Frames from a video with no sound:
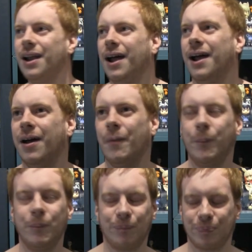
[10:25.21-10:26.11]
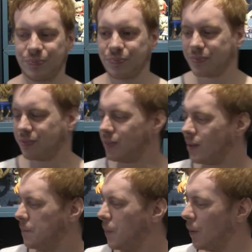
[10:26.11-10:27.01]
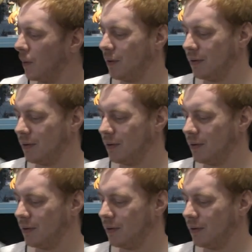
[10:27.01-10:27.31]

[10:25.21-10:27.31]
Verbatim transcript: But